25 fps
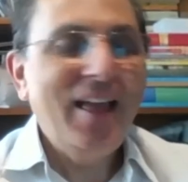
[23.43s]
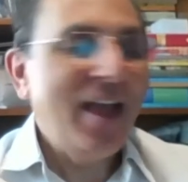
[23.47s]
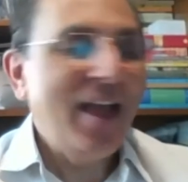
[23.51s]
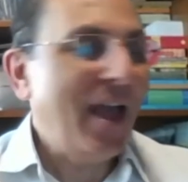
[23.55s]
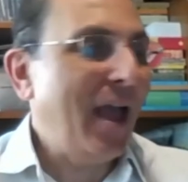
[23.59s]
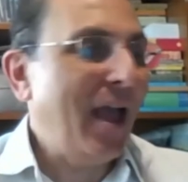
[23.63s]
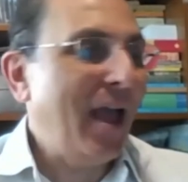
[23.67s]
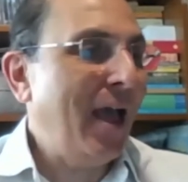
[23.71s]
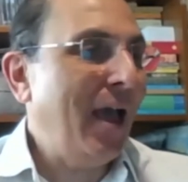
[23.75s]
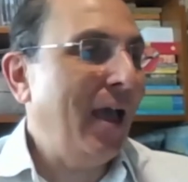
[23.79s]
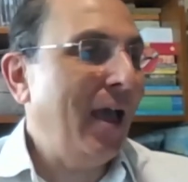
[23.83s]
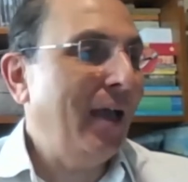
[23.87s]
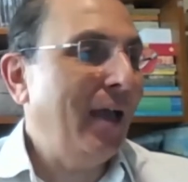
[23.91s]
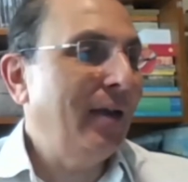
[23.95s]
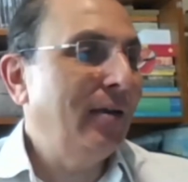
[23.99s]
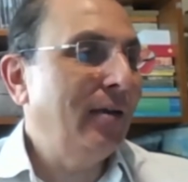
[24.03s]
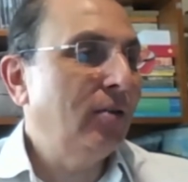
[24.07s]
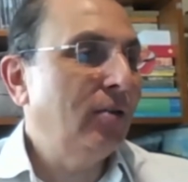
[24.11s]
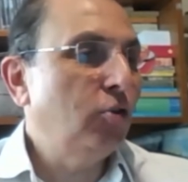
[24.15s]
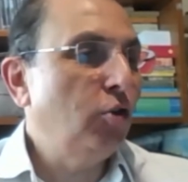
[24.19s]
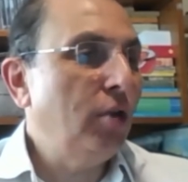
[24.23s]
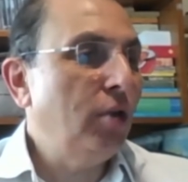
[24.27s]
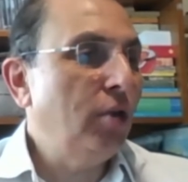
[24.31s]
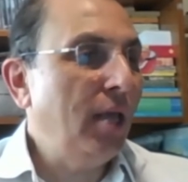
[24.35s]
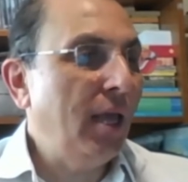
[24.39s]
And
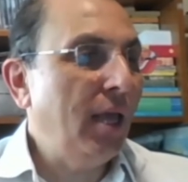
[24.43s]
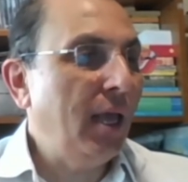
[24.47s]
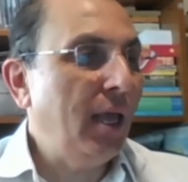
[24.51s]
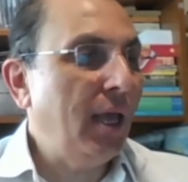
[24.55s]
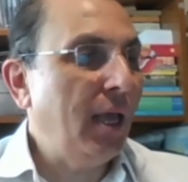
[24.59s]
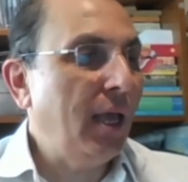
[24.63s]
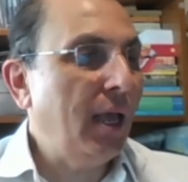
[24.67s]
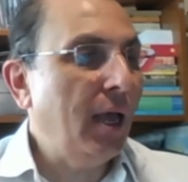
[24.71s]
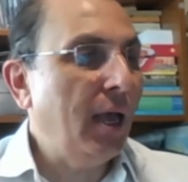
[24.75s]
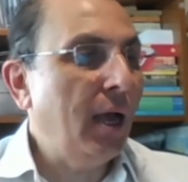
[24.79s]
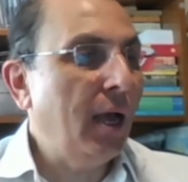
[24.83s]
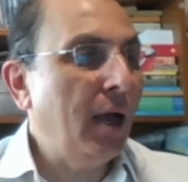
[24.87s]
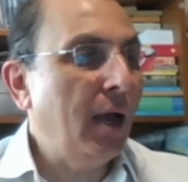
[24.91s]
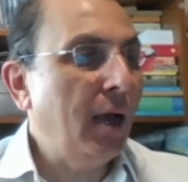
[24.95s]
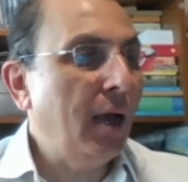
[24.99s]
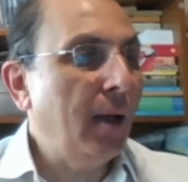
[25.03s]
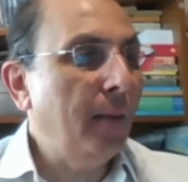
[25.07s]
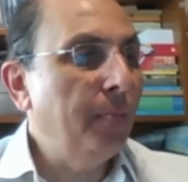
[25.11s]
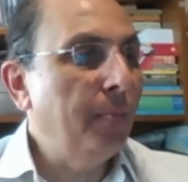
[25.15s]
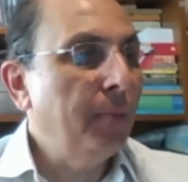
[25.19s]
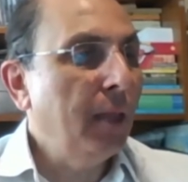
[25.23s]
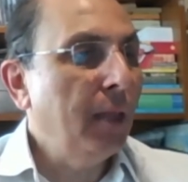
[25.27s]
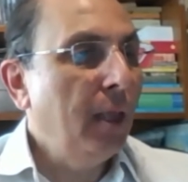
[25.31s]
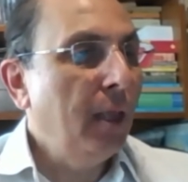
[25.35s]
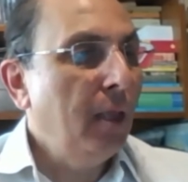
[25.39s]
today, uh,
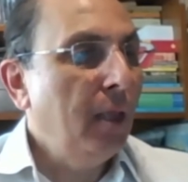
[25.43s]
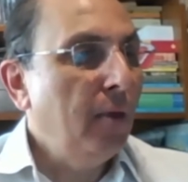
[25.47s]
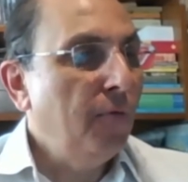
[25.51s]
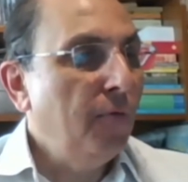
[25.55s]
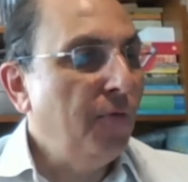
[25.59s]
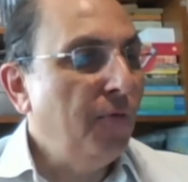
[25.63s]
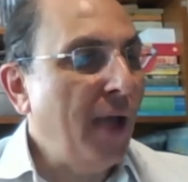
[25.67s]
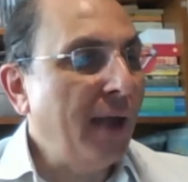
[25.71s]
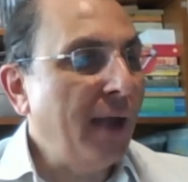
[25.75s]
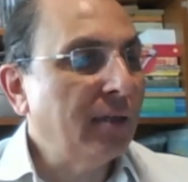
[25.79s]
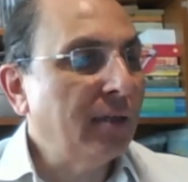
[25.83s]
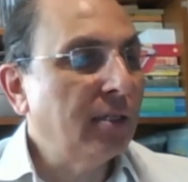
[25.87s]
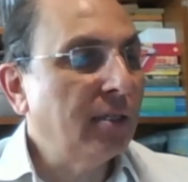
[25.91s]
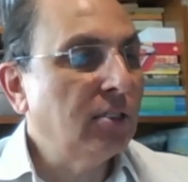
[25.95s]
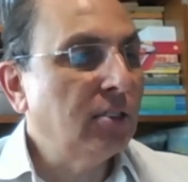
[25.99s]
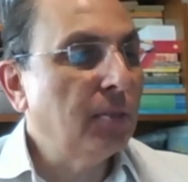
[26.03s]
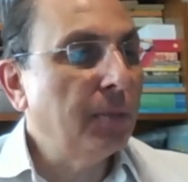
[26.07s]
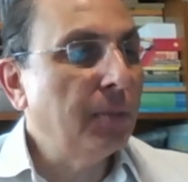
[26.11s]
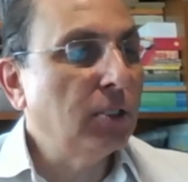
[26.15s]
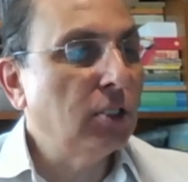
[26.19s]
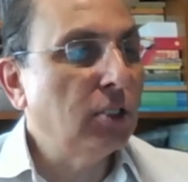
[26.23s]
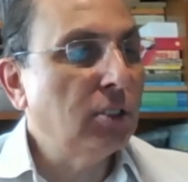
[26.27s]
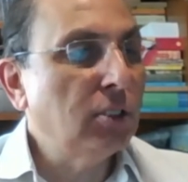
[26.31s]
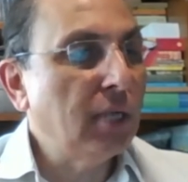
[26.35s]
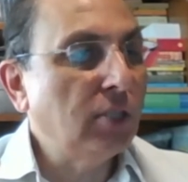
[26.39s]
FAKT
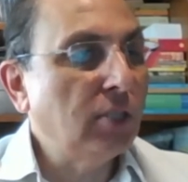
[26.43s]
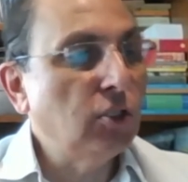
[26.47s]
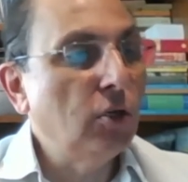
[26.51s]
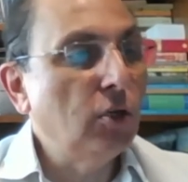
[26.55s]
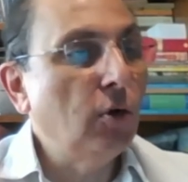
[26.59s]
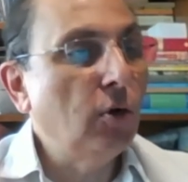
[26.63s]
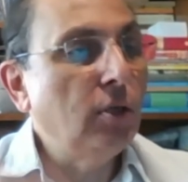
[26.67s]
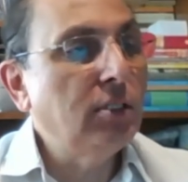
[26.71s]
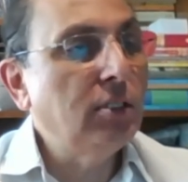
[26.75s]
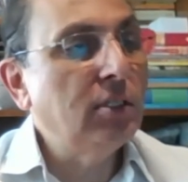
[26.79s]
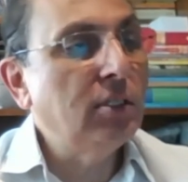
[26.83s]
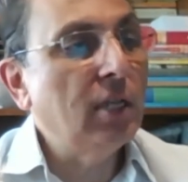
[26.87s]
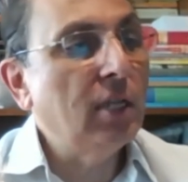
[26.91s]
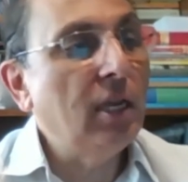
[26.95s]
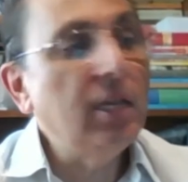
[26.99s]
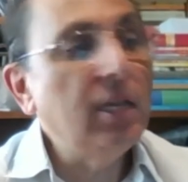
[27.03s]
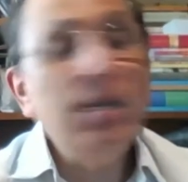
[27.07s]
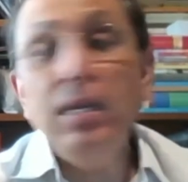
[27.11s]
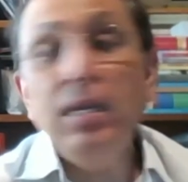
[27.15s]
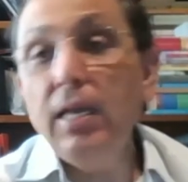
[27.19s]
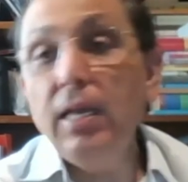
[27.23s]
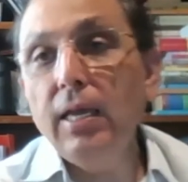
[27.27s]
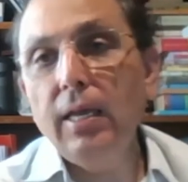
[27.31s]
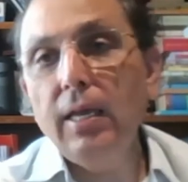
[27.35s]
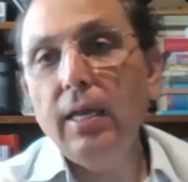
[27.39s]
Exhibitions, as you know, is the
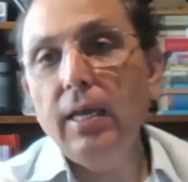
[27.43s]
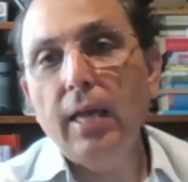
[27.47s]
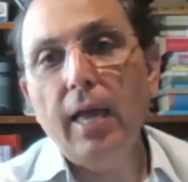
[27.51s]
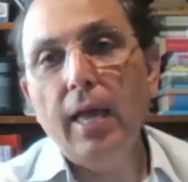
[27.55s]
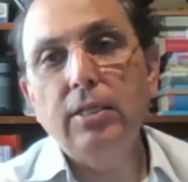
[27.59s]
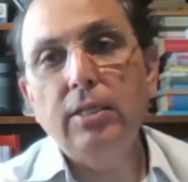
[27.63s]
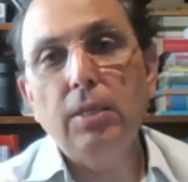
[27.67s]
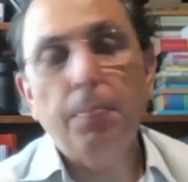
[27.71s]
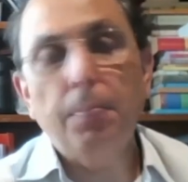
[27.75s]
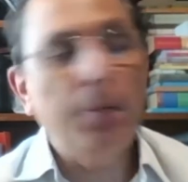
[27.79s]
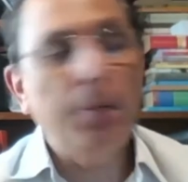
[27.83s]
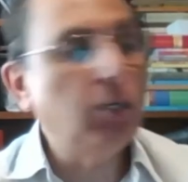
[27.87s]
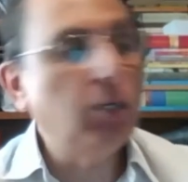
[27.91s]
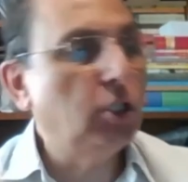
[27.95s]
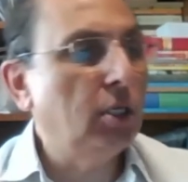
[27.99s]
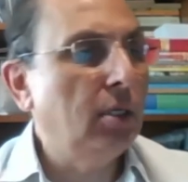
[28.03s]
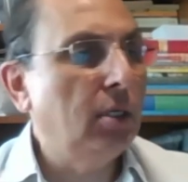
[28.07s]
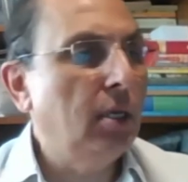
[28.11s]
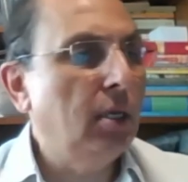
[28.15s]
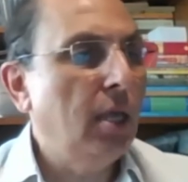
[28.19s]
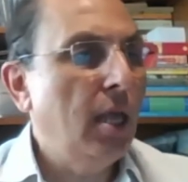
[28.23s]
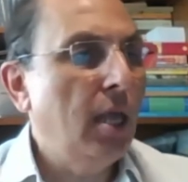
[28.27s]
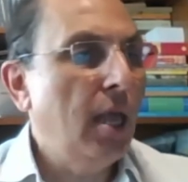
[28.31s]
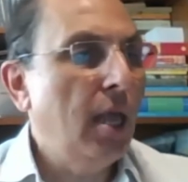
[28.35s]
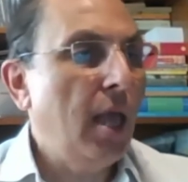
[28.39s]
leading exhibition
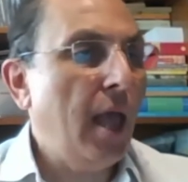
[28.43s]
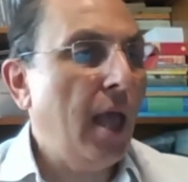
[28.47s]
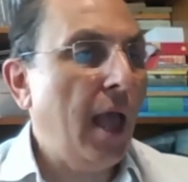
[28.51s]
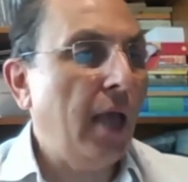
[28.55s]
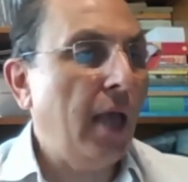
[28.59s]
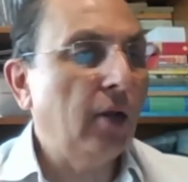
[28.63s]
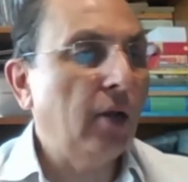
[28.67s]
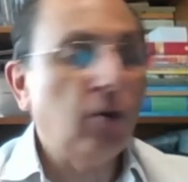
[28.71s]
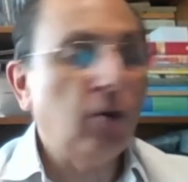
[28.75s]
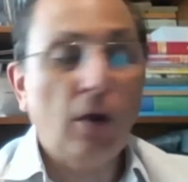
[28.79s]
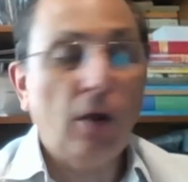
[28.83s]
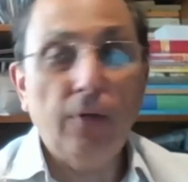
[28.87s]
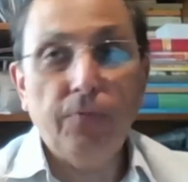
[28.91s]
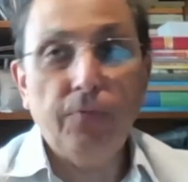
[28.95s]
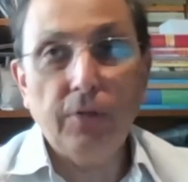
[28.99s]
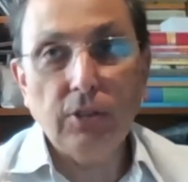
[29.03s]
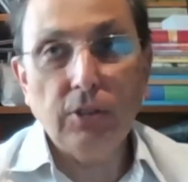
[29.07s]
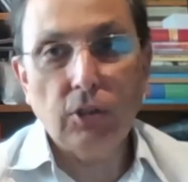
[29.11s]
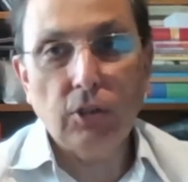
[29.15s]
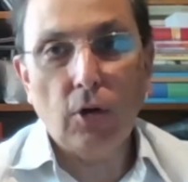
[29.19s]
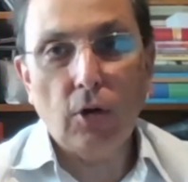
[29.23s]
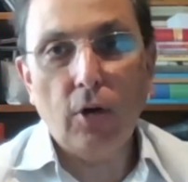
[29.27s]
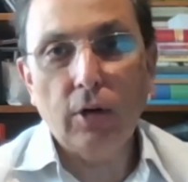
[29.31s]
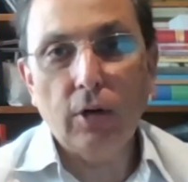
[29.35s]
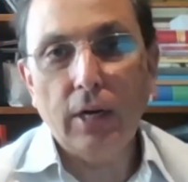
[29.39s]
and conference
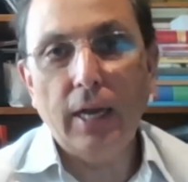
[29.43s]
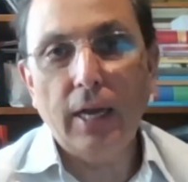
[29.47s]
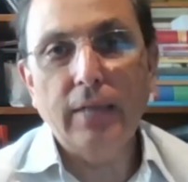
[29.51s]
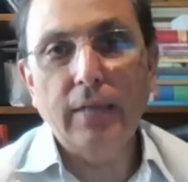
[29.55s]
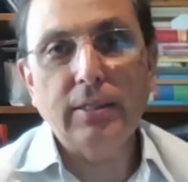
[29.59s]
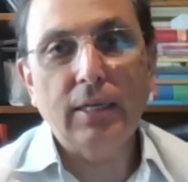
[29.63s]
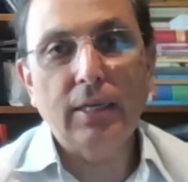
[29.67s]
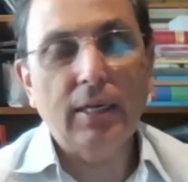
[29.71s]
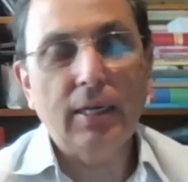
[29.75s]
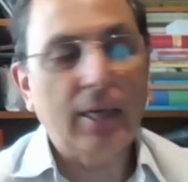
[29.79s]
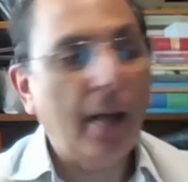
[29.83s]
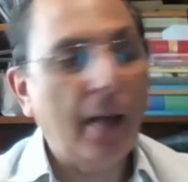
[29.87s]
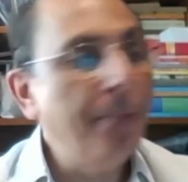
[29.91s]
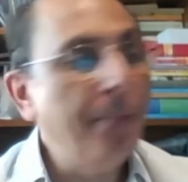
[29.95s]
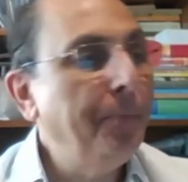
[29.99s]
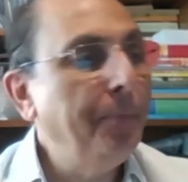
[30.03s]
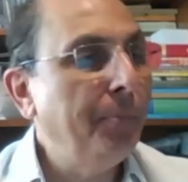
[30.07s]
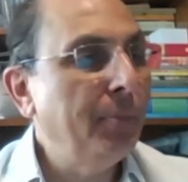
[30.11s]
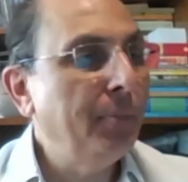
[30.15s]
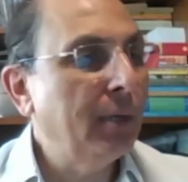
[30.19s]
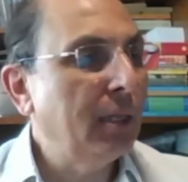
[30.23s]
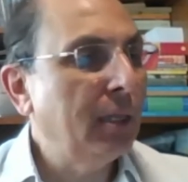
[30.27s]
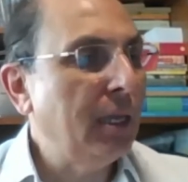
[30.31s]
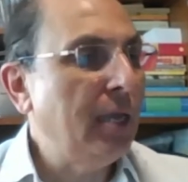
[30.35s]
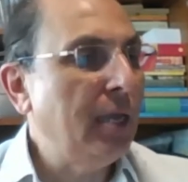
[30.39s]
organizing
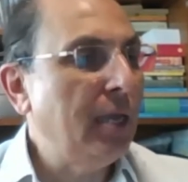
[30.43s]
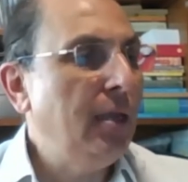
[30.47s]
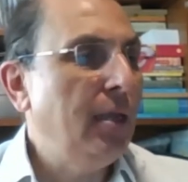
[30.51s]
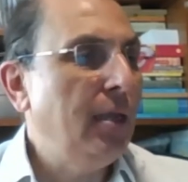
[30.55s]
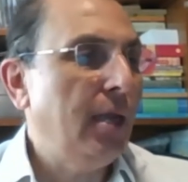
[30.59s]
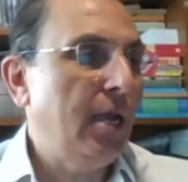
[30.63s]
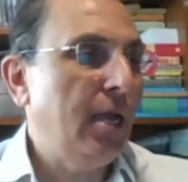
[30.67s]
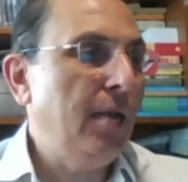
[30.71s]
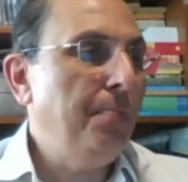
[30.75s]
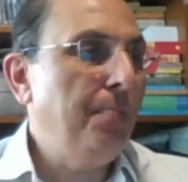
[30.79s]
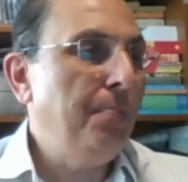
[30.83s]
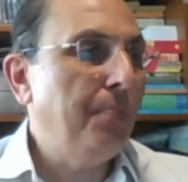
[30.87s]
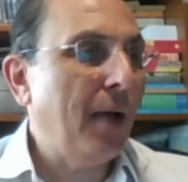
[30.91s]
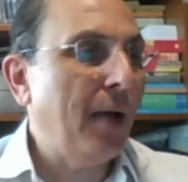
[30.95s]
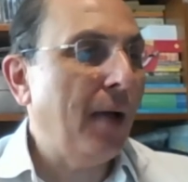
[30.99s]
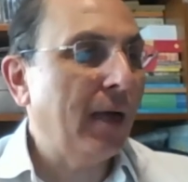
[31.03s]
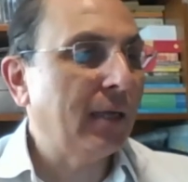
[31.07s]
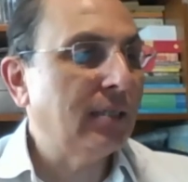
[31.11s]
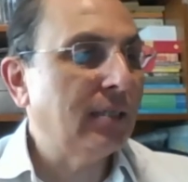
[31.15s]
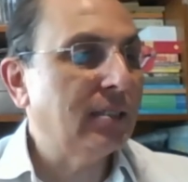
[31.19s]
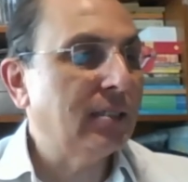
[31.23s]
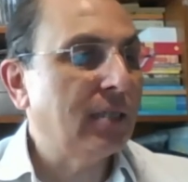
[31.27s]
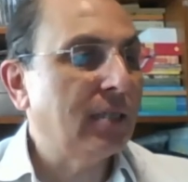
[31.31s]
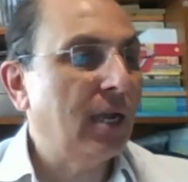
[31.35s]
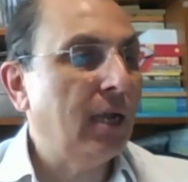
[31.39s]
company in
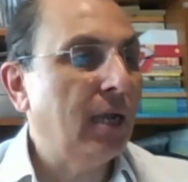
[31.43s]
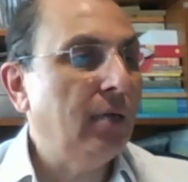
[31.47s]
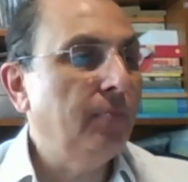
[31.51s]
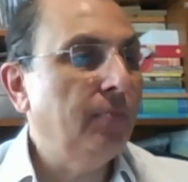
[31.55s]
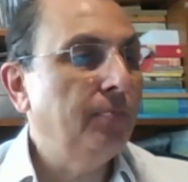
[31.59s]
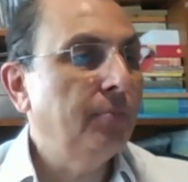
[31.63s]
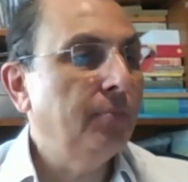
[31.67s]
Pakistan.